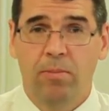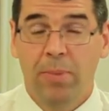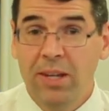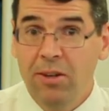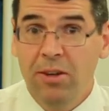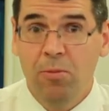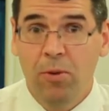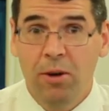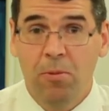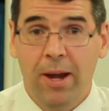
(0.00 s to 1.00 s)
But you don't
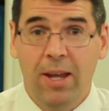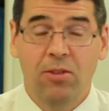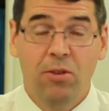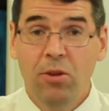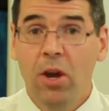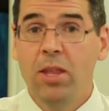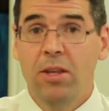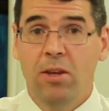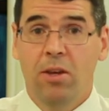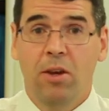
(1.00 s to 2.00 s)
want to wait. You know that
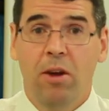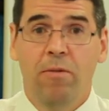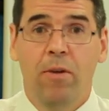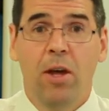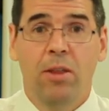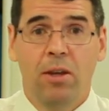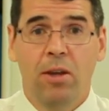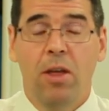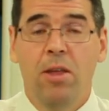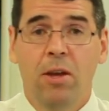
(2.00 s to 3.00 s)
you can go further. You
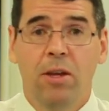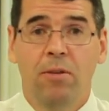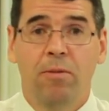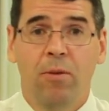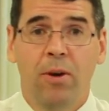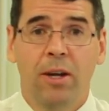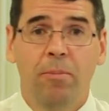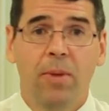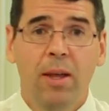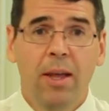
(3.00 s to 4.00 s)
know that you can afford it.
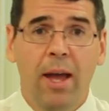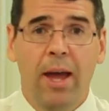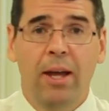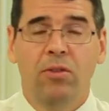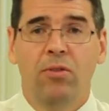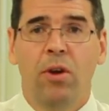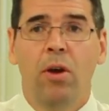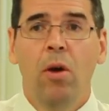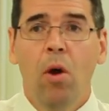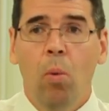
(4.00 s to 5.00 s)
And
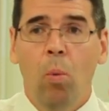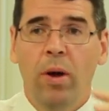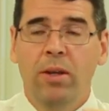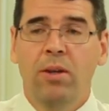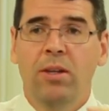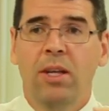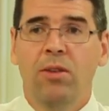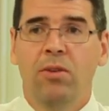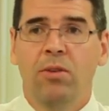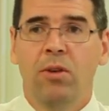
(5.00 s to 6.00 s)
so what you
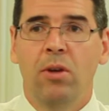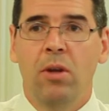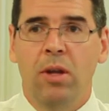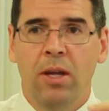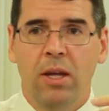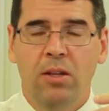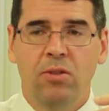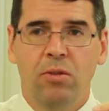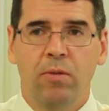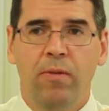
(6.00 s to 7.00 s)
need to do is
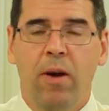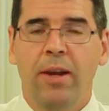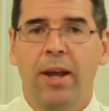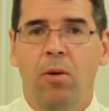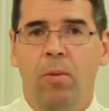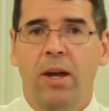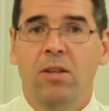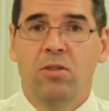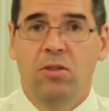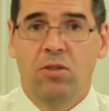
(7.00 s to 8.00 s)
to find out
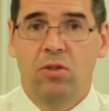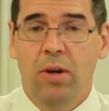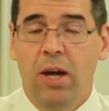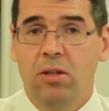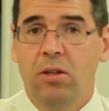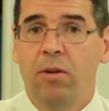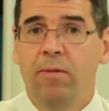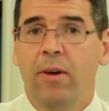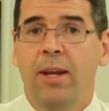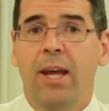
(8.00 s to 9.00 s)
ways to structure your
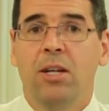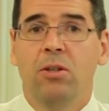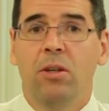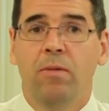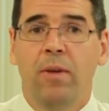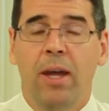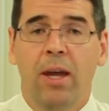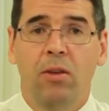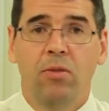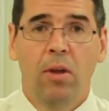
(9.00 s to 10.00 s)
financial
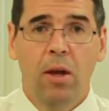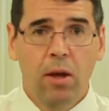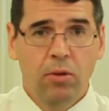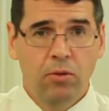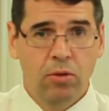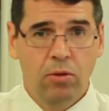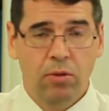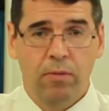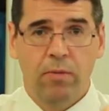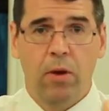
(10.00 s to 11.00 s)
affairs to
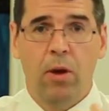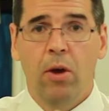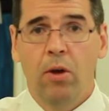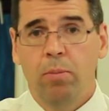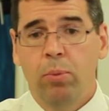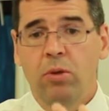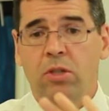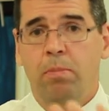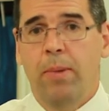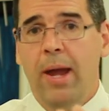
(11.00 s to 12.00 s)
defer or to
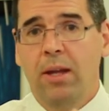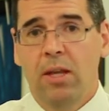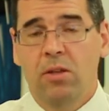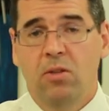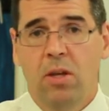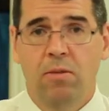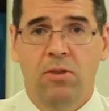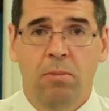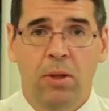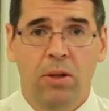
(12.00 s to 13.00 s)
push back that
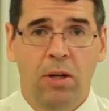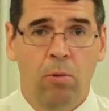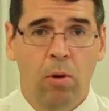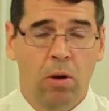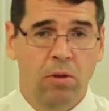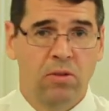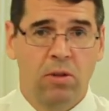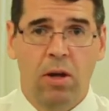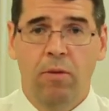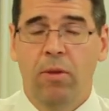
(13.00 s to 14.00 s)
serviceability wall.
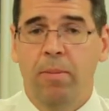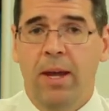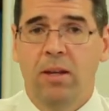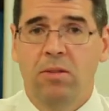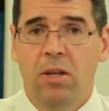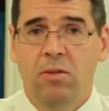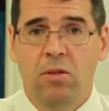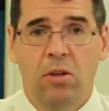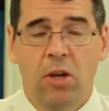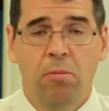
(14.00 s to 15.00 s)
So if the bank says
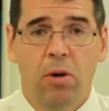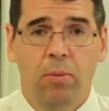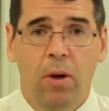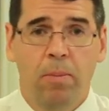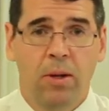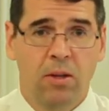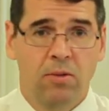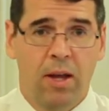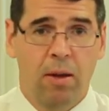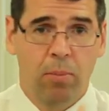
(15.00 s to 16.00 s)
to you no more
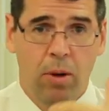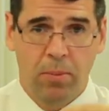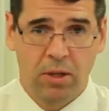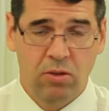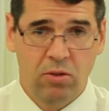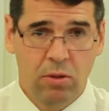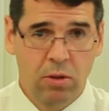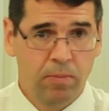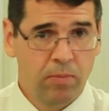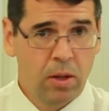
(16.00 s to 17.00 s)
properties at property
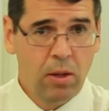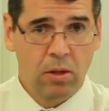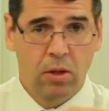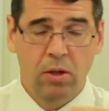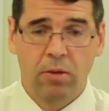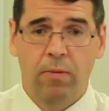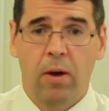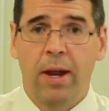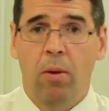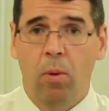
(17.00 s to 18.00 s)
2, you need to
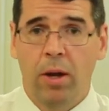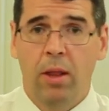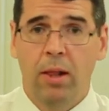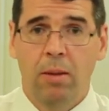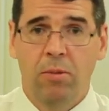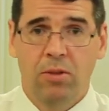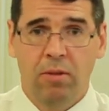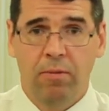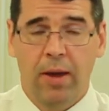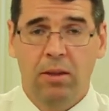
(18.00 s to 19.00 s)
find out what are the
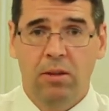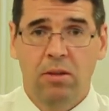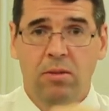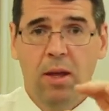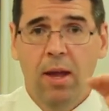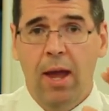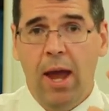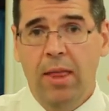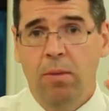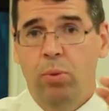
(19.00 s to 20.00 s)
limiting factors
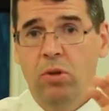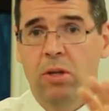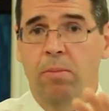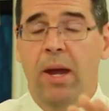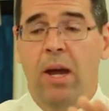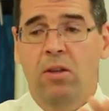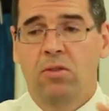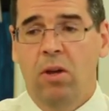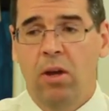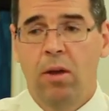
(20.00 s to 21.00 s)
and then push it back
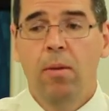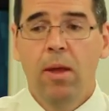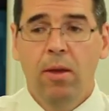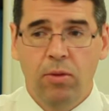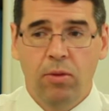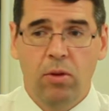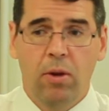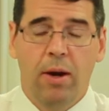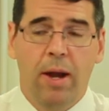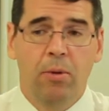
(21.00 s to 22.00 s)
so
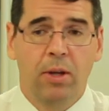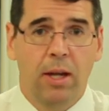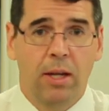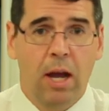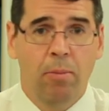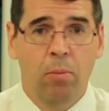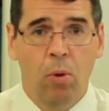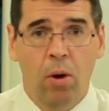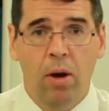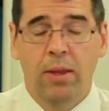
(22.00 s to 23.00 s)
you are able to get a couple
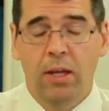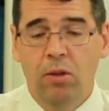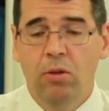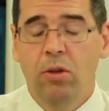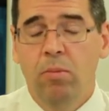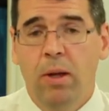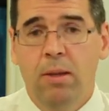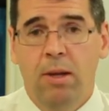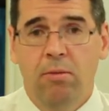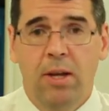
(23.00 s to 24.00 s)
more. And then look, you'll
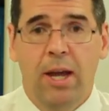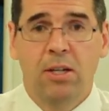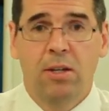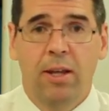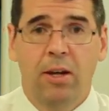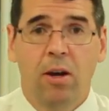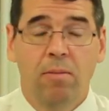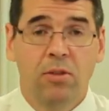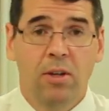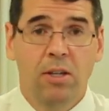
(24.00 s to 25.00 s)
probably be rehashing that
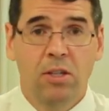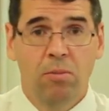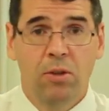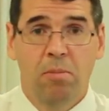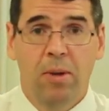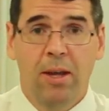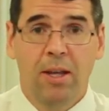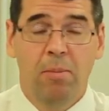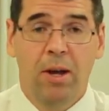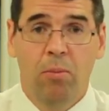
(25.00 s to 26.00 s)
conversation with the bank
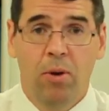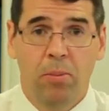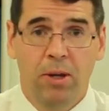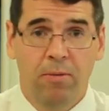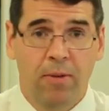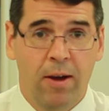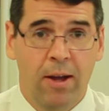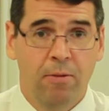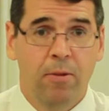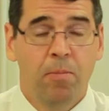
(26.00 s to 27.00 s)
at about property
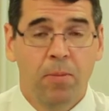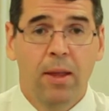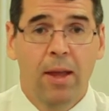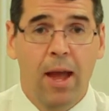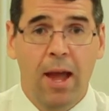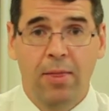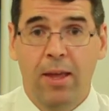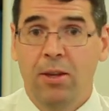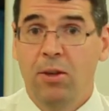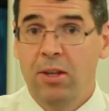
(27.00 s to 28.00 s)
5. And
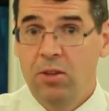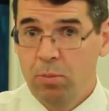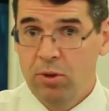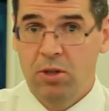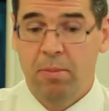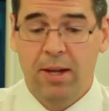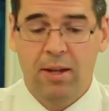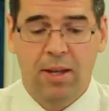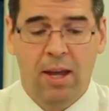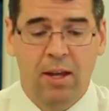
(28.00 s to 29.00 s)
then you need to push it back
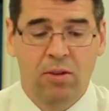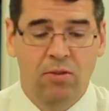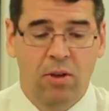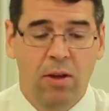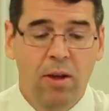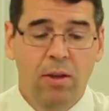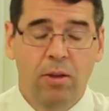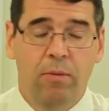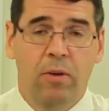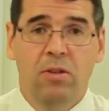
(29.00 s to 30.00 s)
again. So
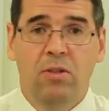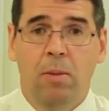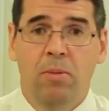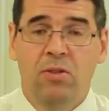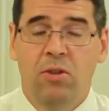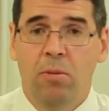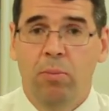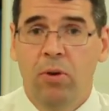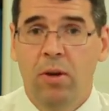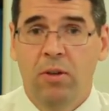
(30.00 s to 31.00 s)
the first step is to
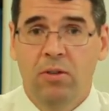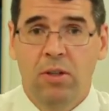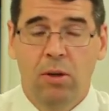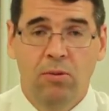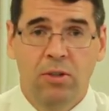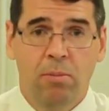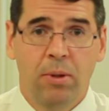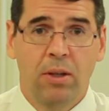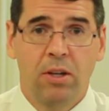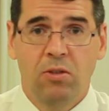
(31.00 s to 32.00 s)
improve your skills and
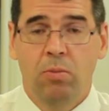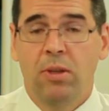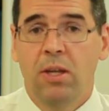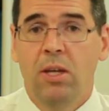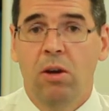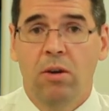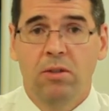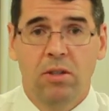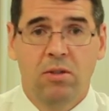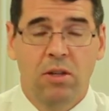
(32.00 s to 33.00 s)
abilities within your
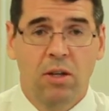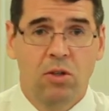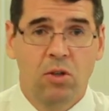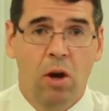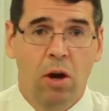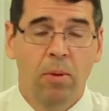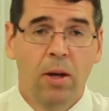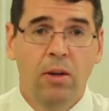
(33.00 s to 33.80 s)
existing job